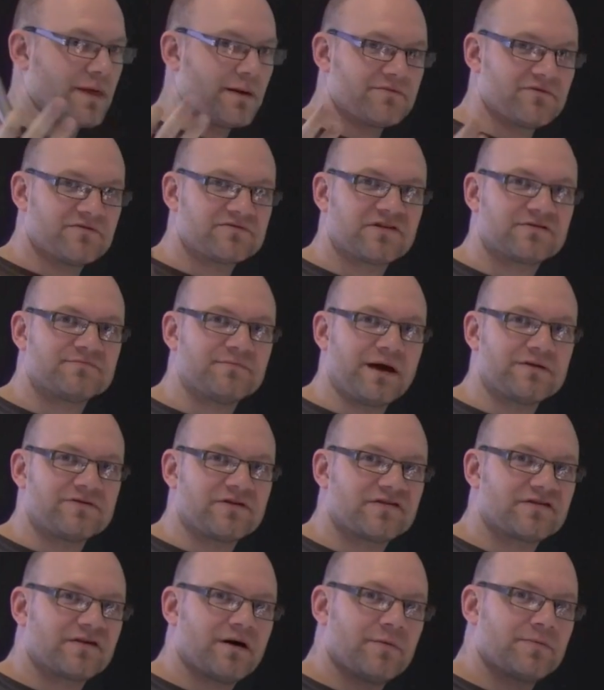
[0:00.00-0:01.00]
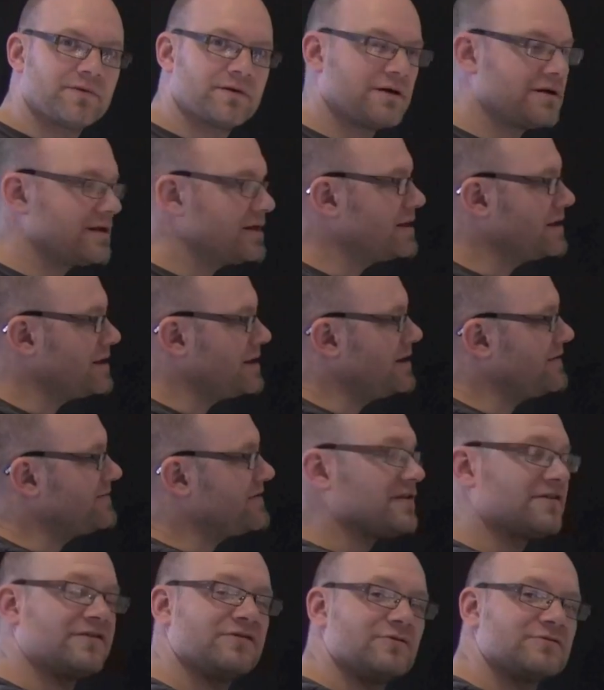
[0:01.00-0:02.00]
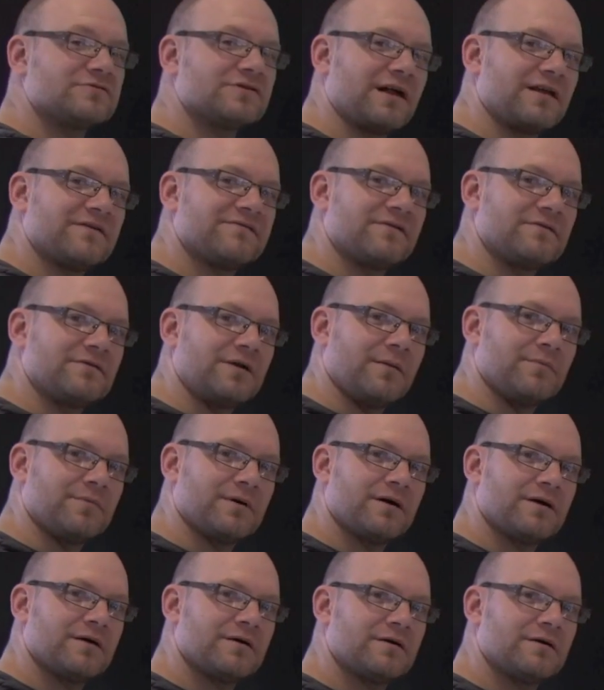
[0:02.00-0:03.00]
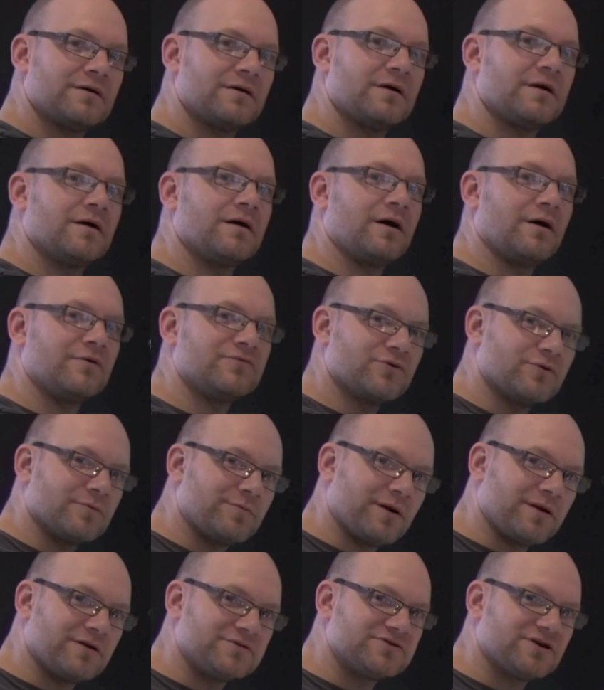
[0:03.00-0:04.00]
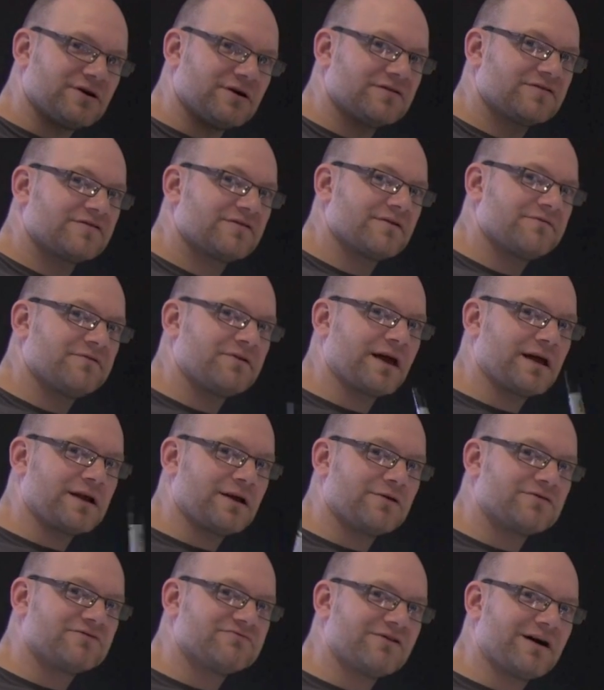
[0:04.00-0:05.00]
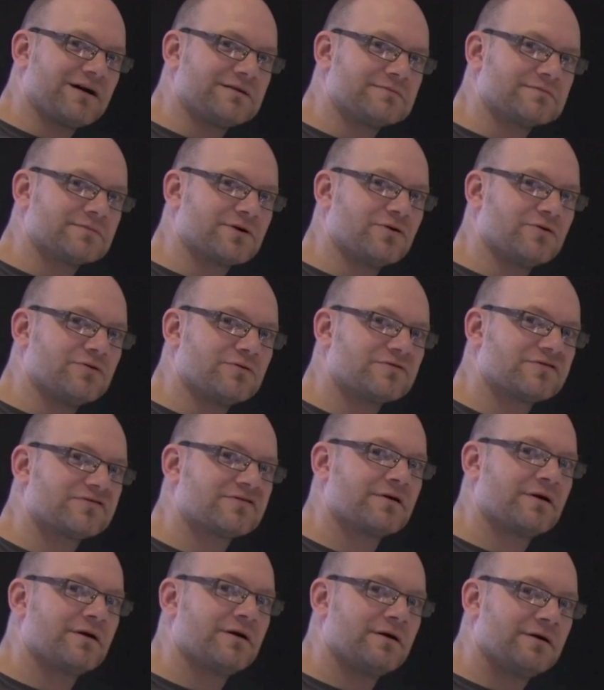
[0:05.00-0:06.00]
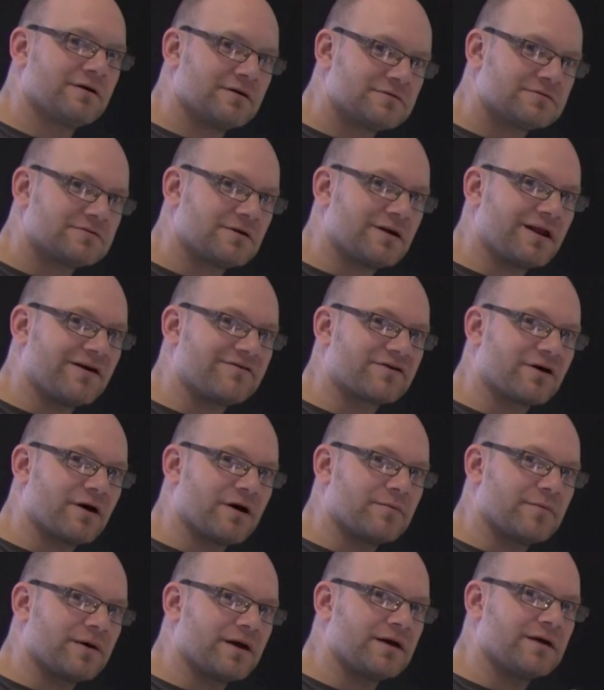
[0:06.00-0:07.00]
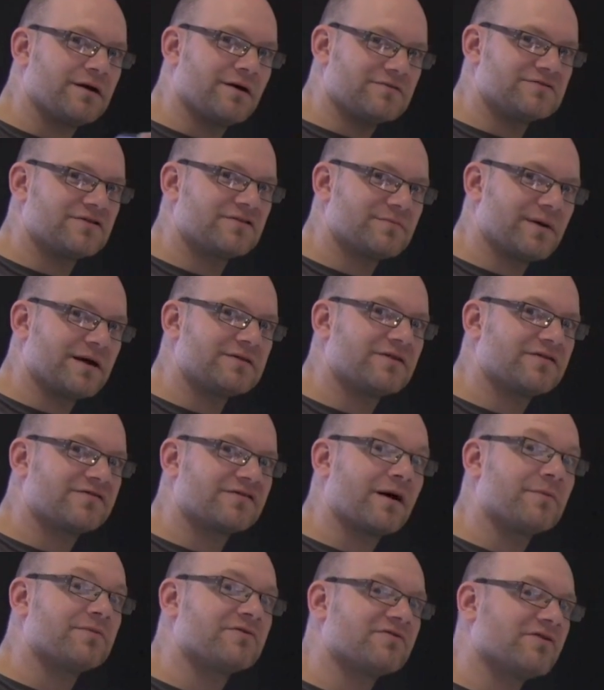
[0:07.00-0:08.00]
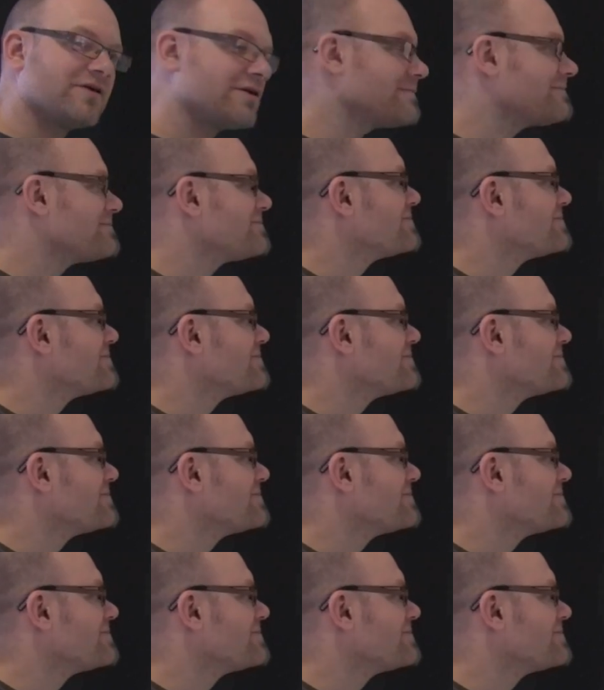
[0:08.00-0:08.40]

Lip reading: number, I've just made this up. If this is your telephone number, I do apologise. If you get loads of random calls, don't have a go at me, I just made this up, alright?